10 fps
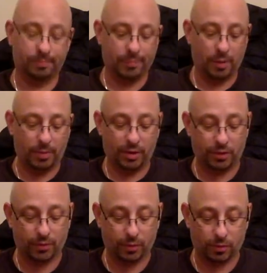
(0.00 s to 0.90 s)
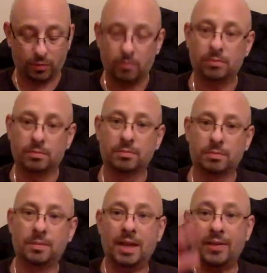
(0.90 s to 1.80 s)
I'll be at your funeral.
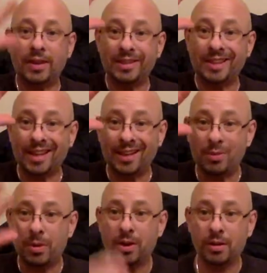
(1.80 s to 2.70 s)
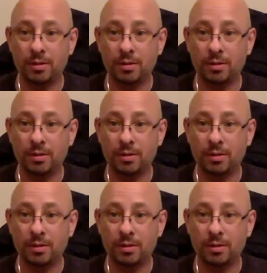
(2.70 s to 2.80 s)
Have a nice day, everybody.